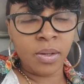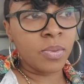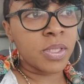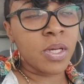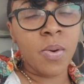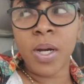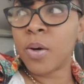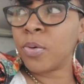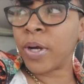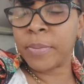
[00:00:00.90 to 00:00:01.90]
What's going
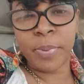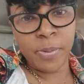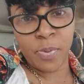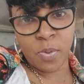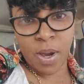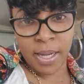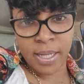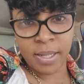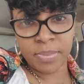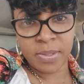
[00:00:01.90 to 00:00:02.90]
on, great people? I
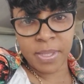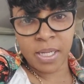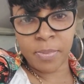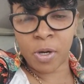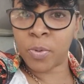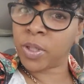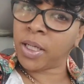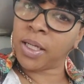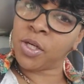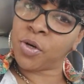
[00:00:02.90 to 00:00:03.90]
am Tamika Marable
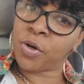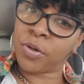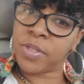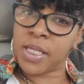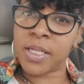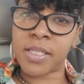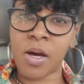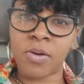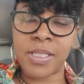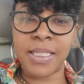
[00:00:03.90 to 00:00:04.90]
King, your girl Teeka
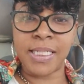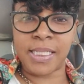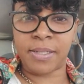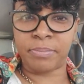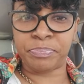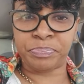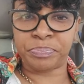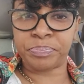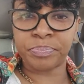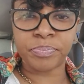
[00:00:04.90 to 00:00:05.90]
Talks. Listen,
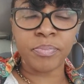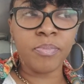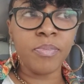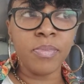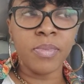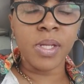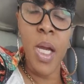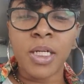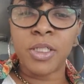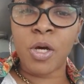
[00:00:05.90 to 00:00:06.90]

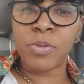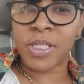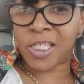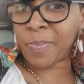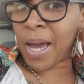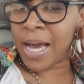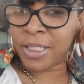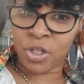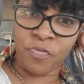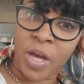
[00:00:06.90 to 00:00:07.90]
don't
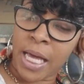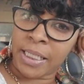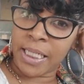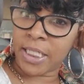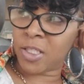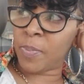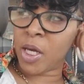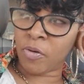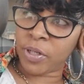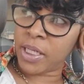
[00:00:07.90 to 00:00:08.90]
despise your valley
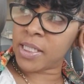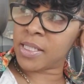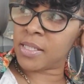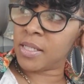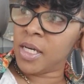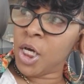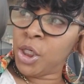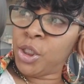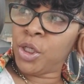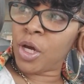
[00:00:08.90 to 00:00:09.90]
experience.
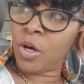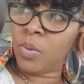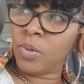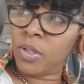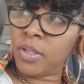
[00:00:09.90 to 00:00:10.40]
You know,